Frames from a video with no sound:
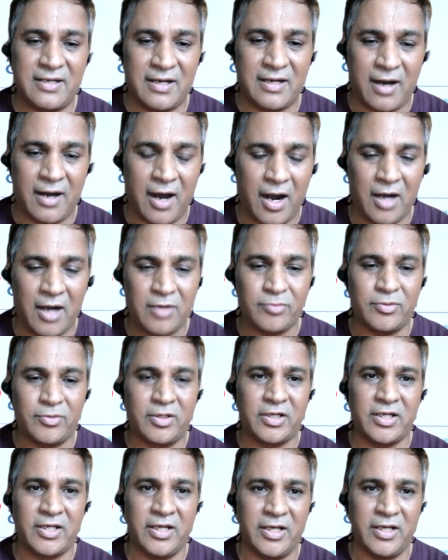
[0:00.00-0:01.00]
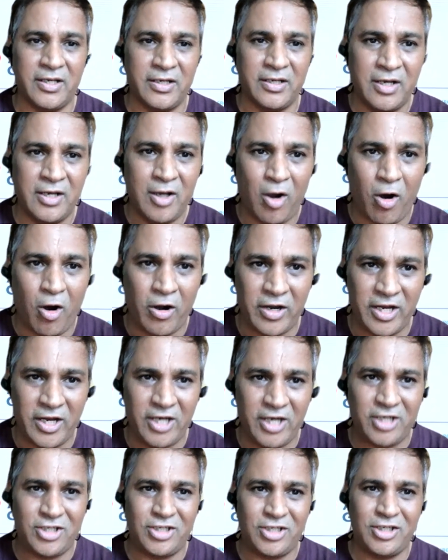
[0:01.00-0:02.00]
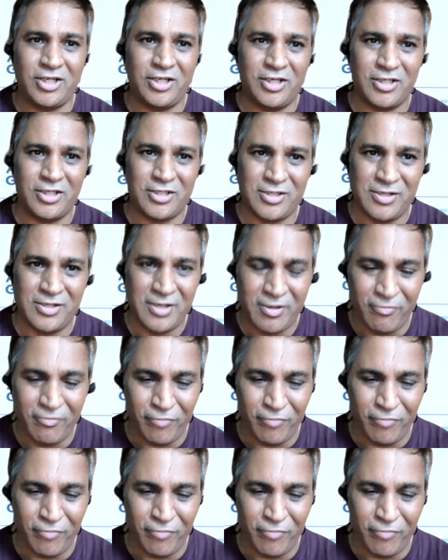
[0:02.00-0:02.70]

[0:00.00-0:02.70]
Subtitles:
a hardworking, audacious,